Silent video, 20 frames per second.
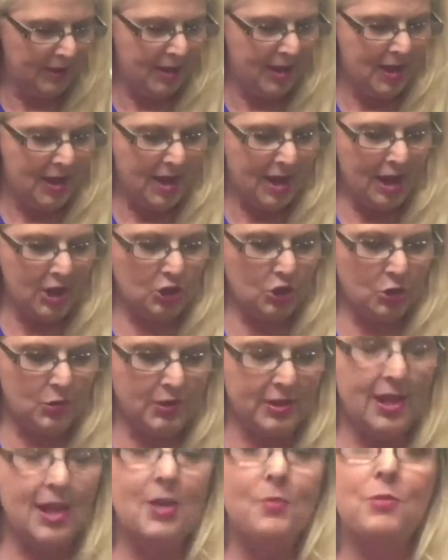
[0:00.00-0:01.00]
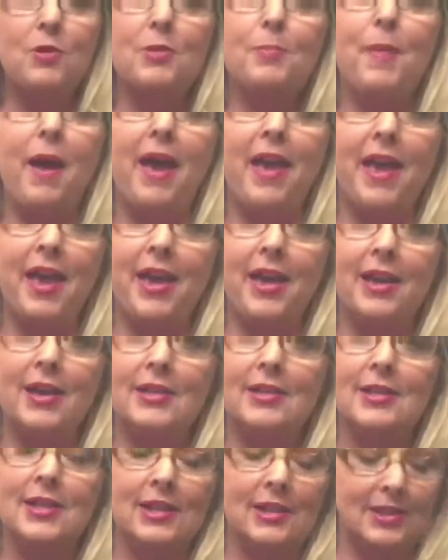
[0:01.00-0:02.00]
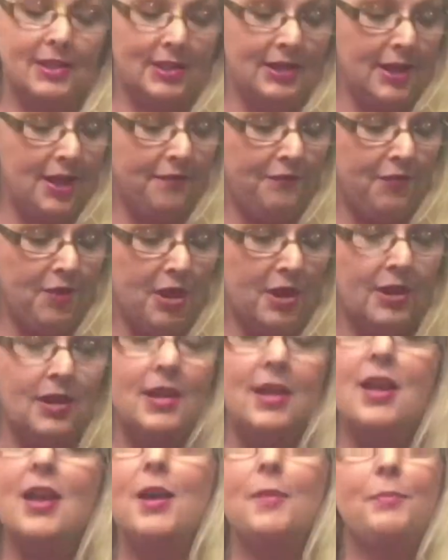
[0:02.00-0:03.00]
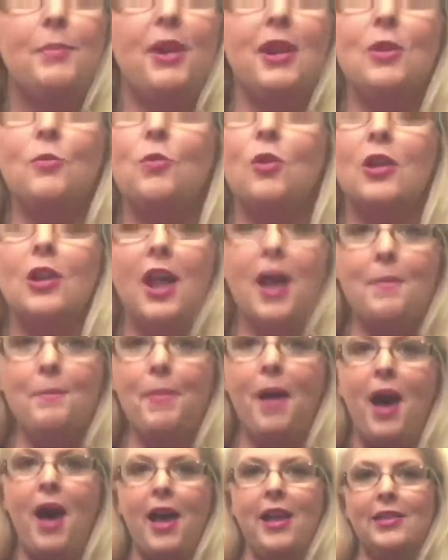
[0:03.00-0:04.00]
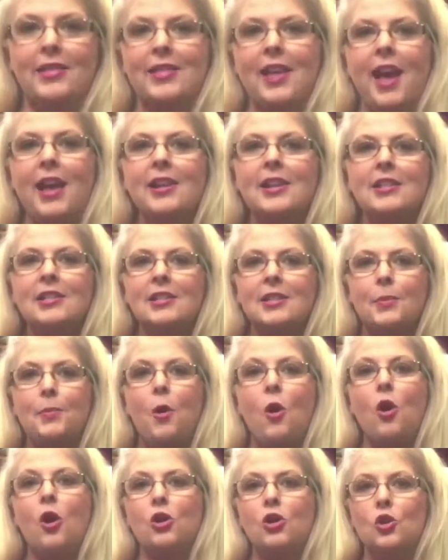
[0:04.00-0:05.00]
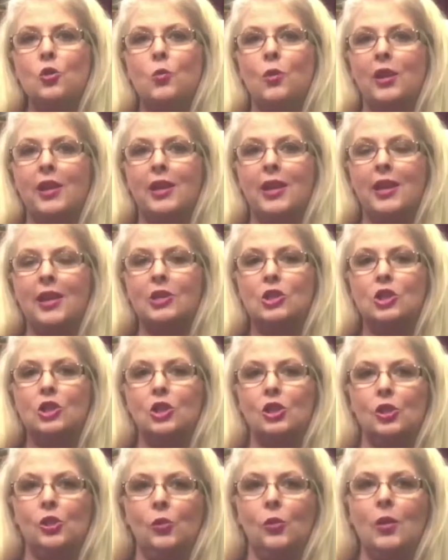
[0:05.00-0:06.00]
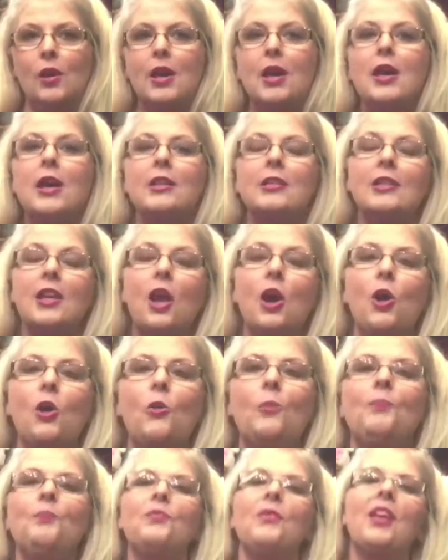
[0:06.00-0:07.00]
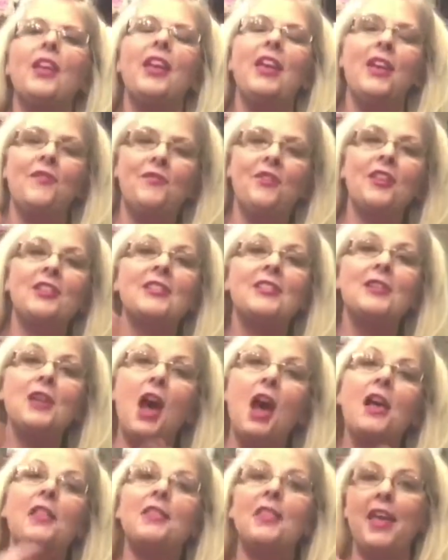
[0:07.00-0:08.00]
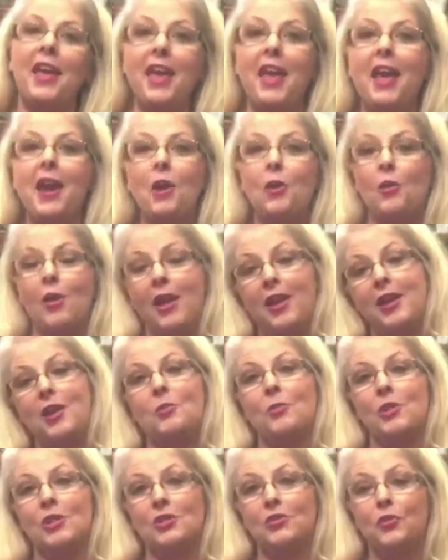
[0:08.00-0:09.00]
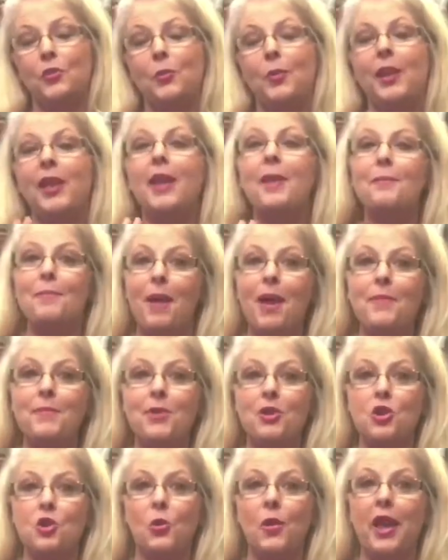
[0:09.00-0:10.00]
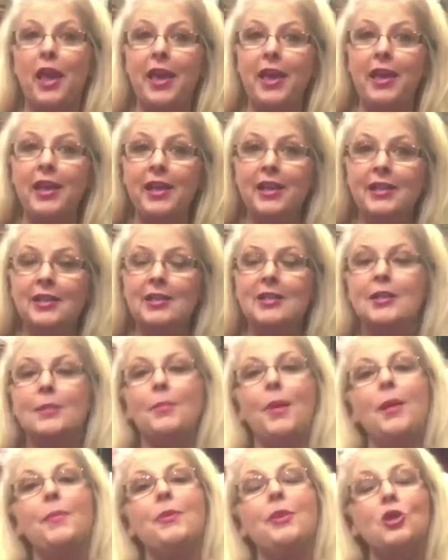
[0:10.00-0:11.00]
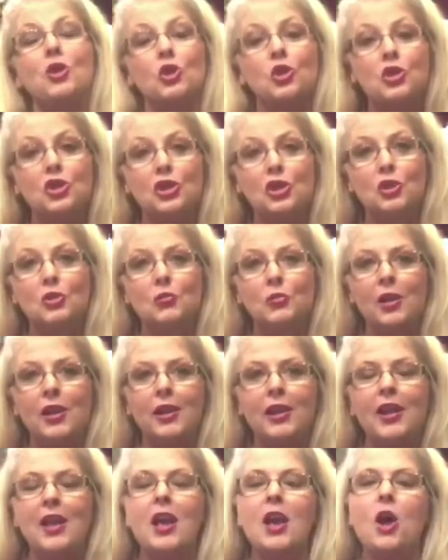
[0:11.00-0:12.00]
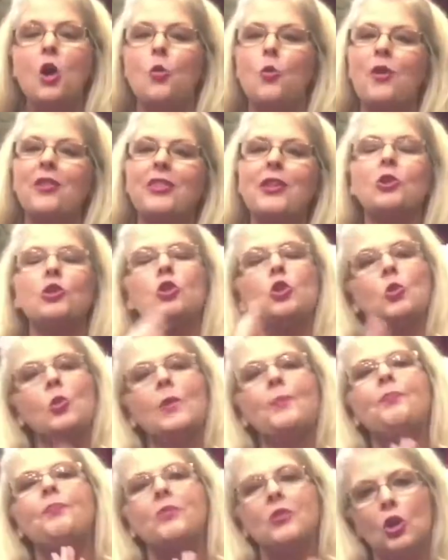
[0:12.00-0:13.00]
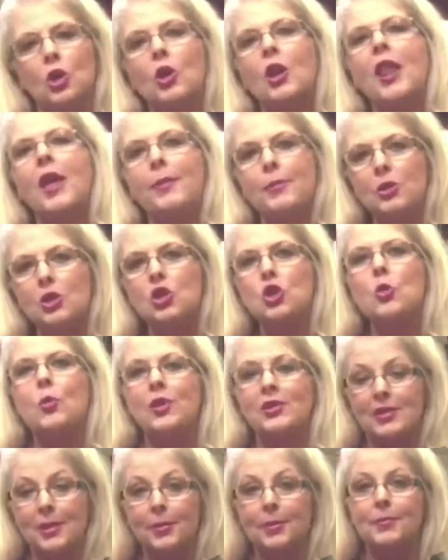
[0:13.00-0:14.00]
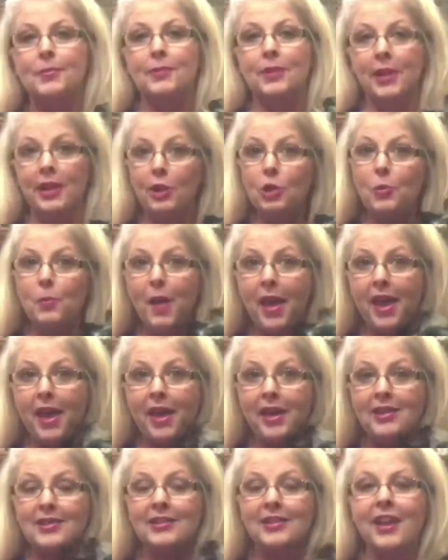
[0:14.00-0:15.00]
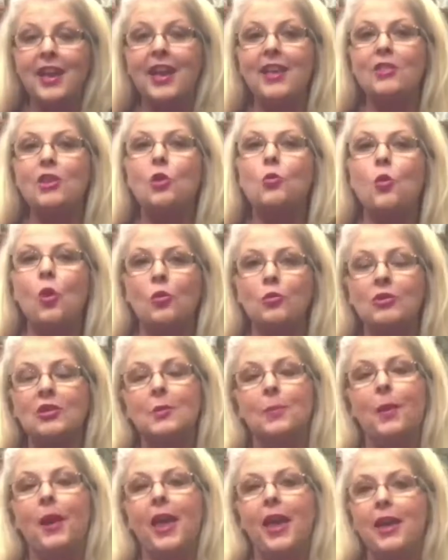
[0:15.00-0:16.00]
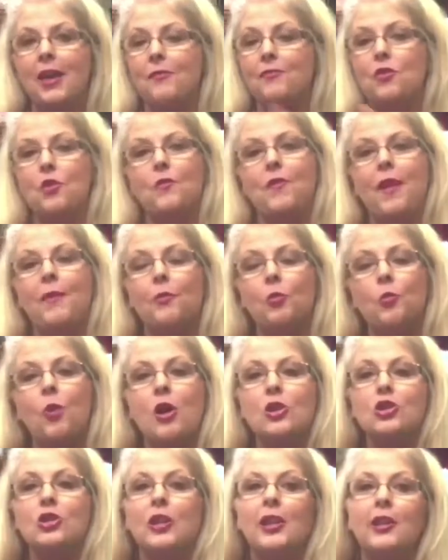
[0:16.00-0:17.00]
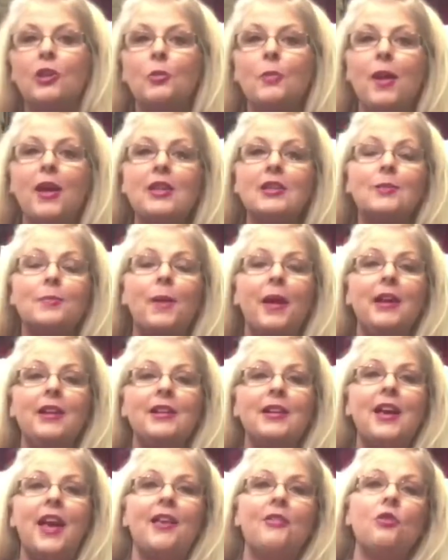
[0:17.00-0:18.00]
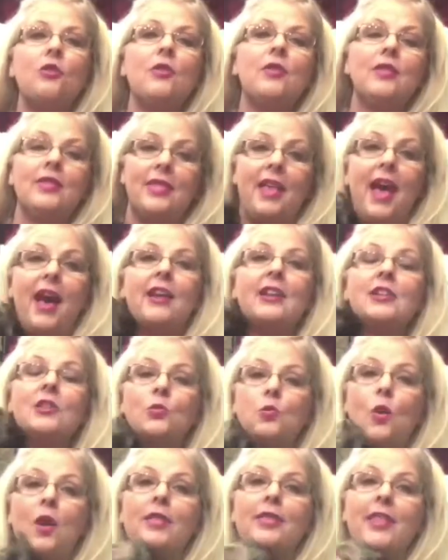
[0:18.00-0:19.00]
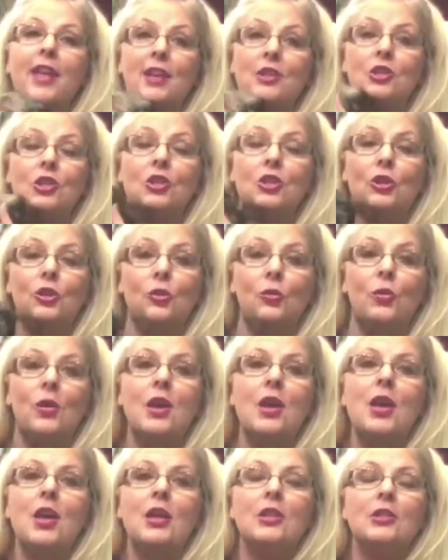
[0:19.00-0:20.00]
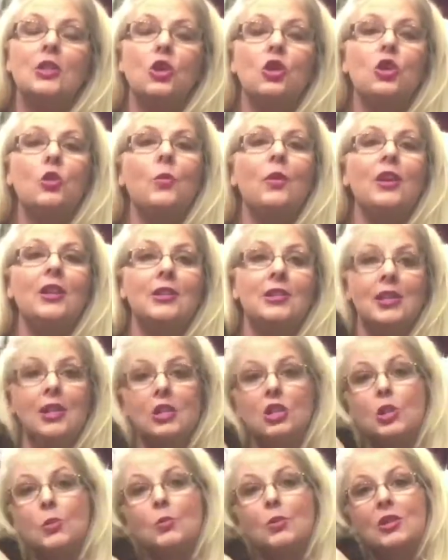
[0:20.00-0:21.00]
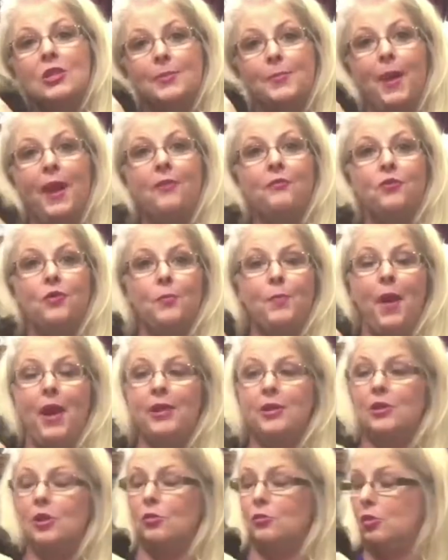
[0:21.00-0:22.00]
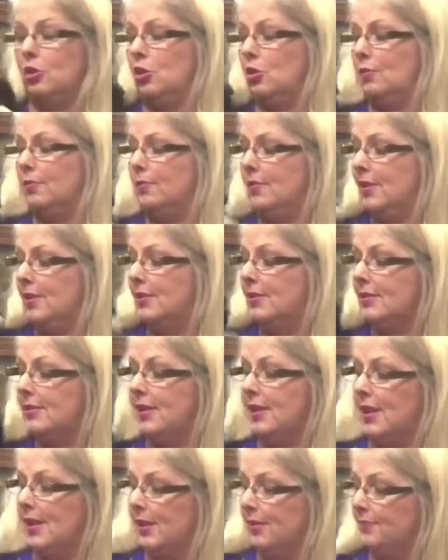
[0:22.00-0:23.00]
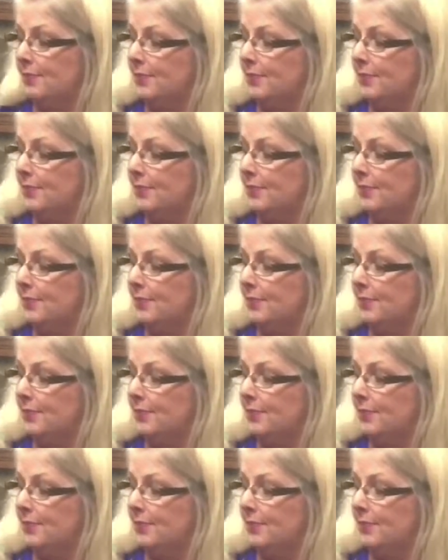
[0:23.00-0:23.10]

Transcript: As you see with my hands, he's sniffing, but he will not bite. That is the part you want to get to. So if it's not the hair like it was for me, it may be your hands, it may be your children. What they're doing, they're claiming you as a litter mate, and they're wanting to play. If you've ever watched litter mates play together, that is what they do. So you want to teach him respect for biting on you. Let's see.